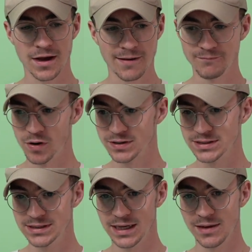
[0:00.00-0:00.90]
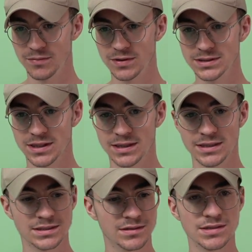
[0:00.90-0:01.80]
unboxing Game Boys like
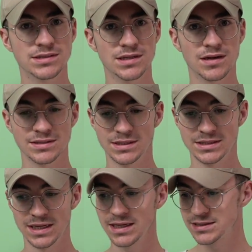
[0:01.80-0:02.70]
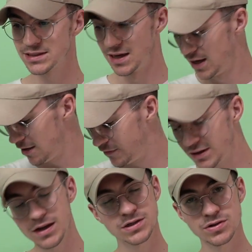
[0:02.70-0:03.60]
it's 1996. If you
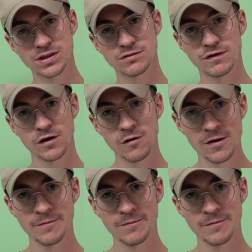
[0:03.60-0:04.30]
did enjoy this video,